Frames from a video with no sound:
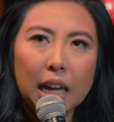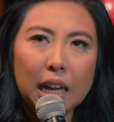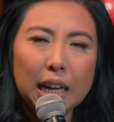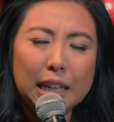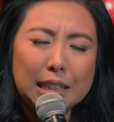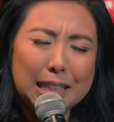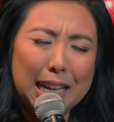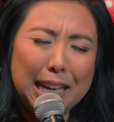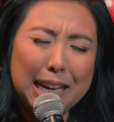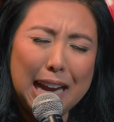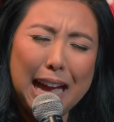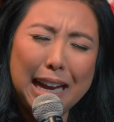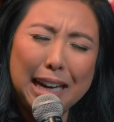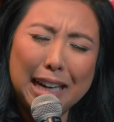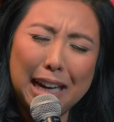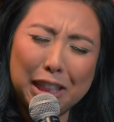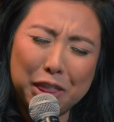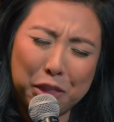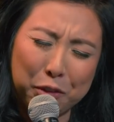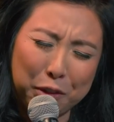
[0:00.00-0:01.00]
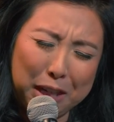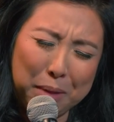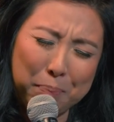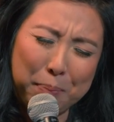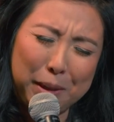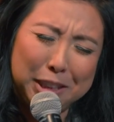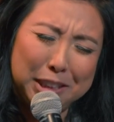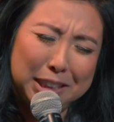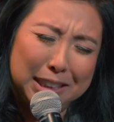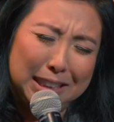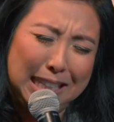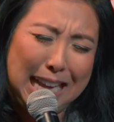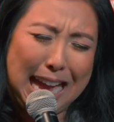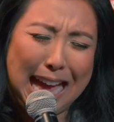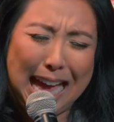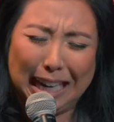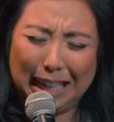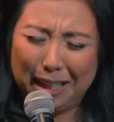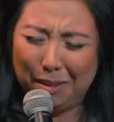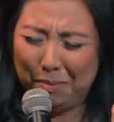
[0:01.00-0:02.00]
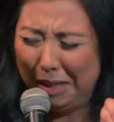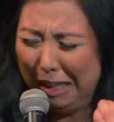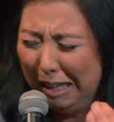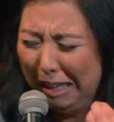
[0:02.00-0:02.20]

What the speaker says: He's like, I got three bitches nagging